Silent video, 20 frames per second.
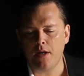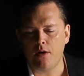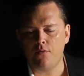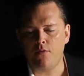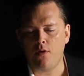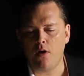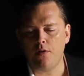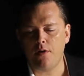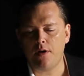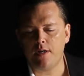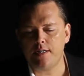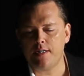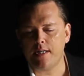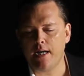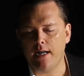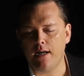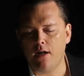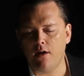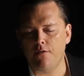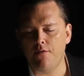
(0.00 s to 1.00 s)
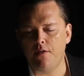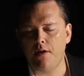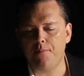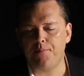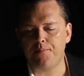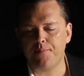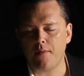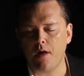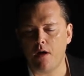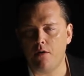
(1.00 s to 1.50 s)
rather a style
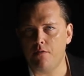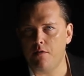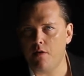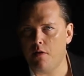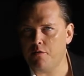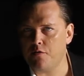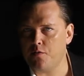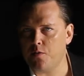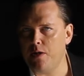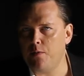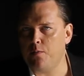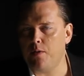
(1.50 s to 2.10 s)
of sweet